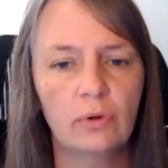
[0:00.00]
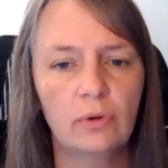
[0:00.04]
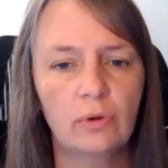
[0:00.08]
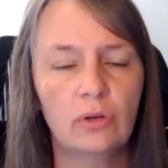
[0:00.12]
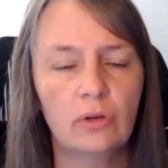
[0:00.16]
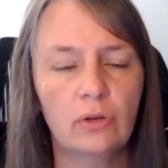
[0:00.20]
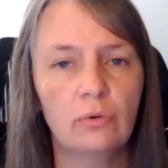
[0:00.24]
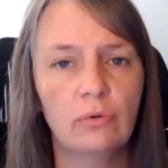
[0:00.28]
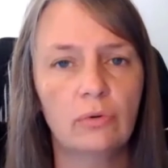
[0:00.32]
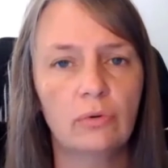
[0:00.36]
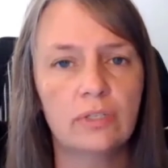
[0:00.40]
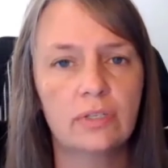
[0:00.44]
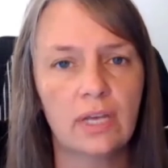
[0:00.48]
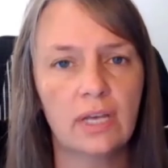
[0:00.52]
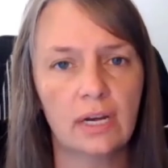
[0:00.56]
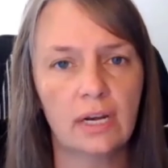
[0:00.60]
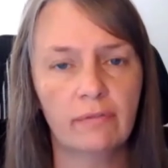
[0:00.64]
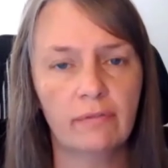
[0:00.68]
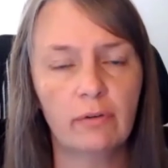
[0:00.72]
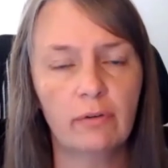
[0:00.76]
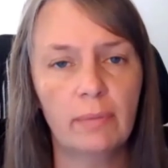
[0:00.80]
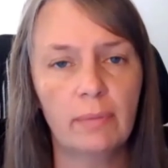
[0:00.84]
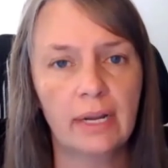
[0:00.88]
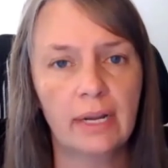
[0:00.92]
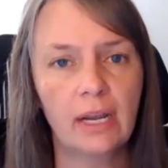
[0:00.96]
when you
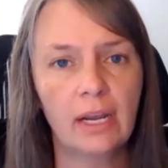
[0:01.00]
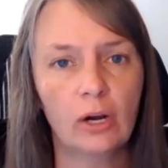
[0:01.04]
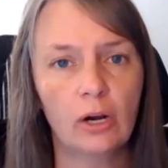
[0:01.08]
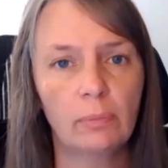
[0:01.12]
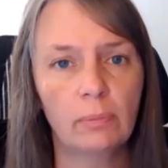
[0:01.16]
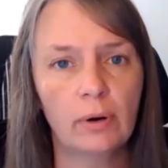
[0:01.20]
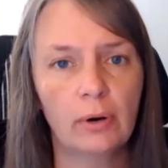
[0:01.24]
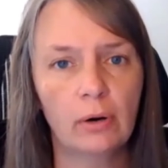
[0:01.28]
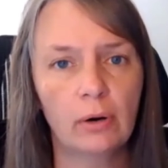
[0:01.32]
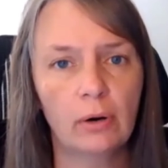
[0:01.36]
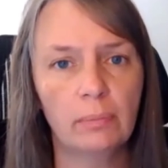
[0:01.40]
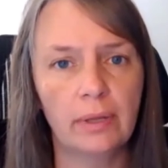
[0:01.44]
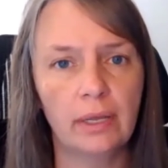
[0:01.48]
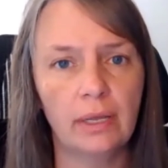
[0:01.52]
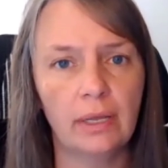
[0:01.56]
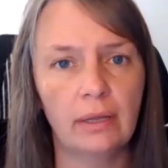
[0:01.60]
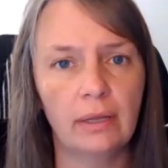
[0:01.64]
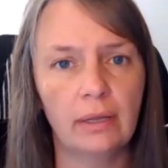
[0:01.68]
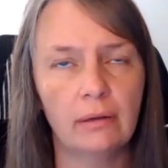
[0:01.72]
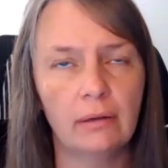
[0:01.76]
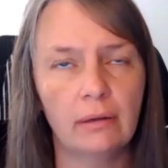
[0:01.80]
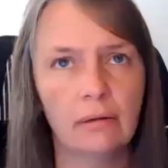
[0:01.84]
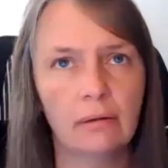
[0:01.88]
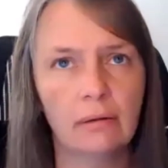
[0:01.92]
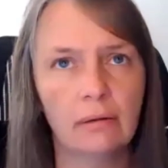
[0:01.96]
sign up for Medicare Part
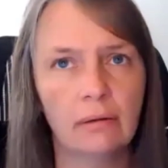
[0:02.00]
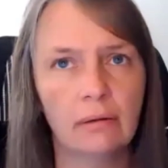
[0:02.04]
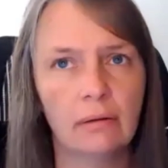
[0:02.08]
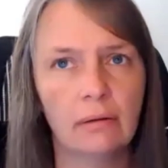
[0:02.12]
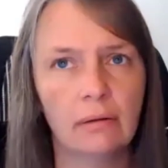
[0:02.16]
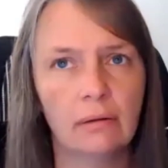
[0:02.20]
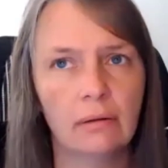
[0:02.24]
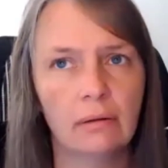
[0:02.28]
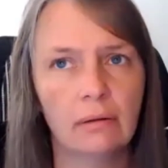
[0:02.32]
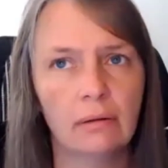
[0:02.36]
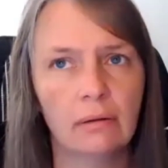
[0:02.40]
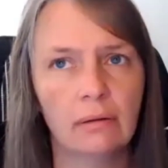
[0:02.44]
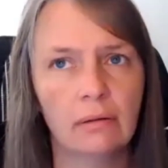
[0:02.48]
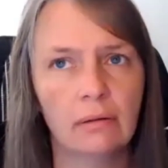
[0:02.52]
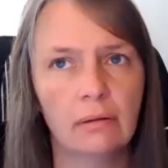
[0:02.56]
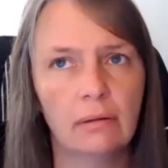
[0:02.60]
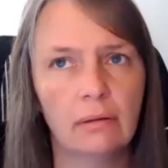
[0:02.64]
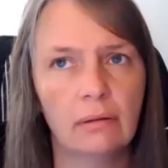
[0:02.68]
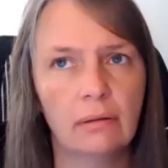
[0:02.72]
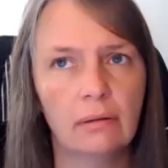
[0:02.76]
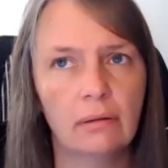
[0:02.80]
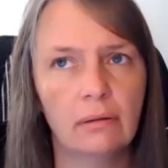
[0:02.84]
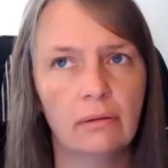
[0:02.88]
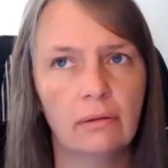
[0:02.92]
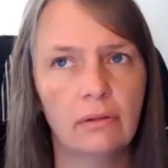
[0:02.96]
B,
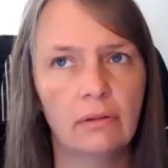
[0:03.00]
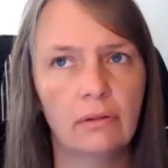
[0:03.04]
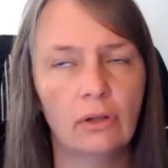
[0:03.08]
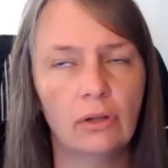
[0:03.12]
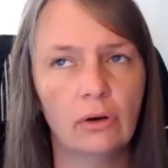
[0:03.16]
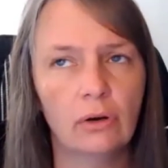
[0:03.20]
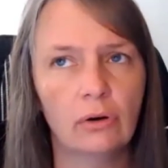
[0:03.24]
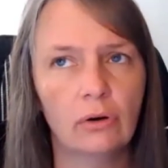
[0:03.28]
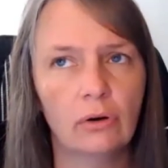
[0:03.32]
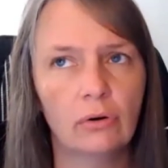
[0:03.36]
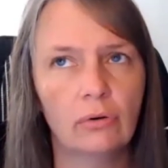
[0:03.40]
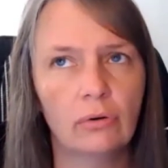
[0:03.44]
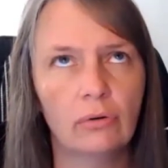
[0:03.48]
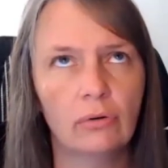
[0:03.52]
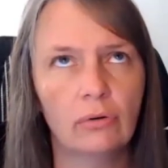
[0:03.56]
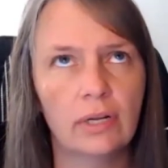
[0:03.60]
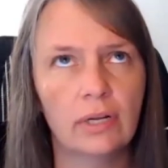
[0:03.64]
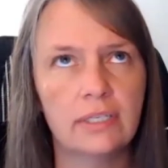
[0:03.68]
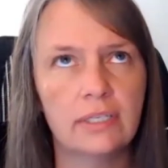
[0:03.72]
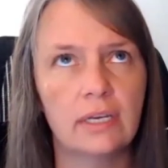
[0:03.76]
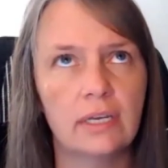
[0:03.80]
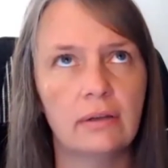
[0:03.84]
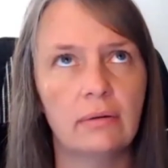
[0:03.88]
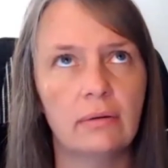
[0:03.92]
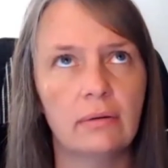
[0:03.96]

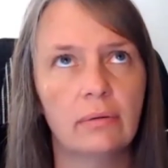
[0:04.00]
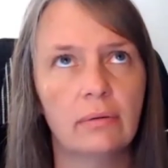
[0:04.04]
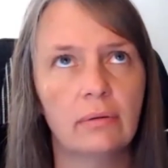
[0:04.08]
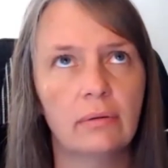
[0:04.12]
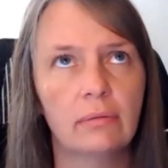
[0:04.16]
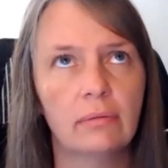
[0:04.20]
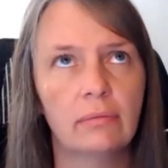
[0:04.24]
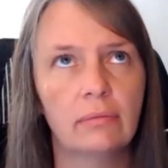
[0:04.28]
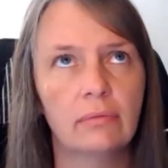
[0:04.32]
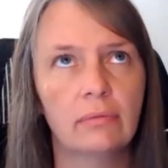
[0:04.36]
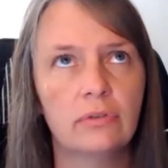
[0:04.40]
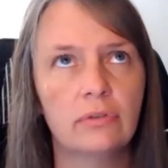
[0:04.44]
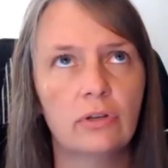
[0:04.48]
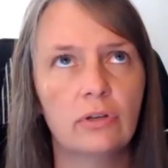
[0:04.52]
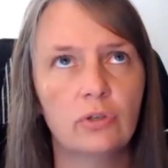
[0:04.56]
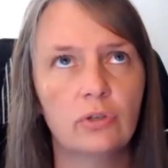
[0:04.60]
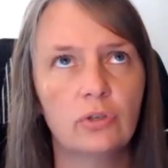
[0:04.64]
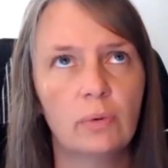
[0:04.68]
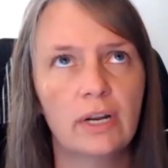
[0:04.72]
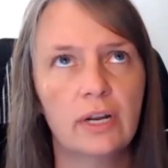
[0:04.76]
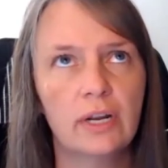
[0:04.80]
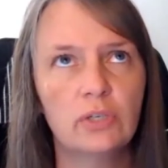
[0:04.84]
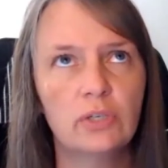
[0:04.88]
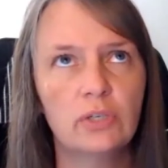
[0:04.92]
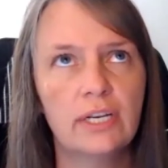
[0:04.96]
let's see, so
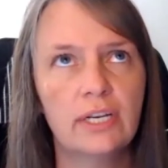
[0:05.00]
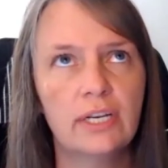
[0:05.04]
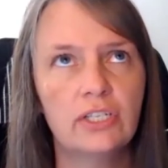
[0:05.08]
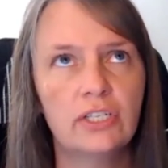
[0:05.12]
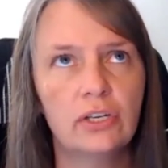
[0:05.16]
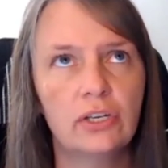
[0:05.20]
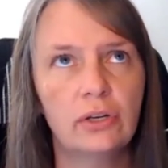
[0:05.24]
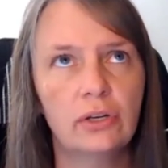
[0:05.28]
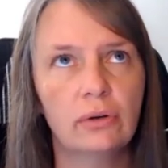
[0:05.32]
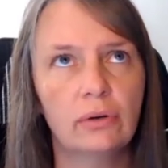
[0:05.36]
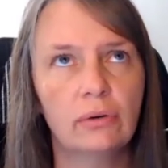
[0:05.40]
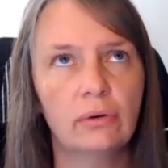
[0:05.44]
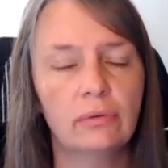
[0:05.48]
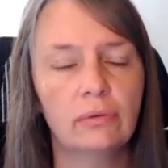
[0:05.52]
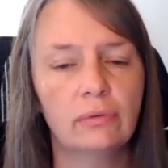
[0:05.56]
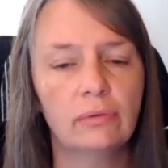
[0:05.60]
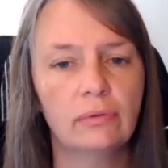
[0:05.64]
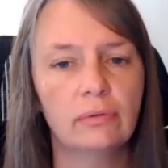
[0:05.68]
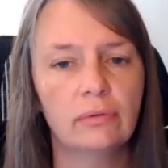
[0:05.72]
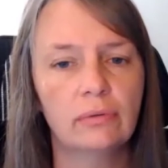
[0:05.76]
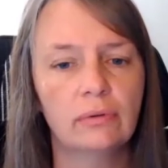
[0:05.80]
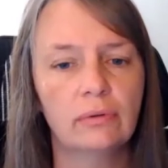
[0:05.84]
2022,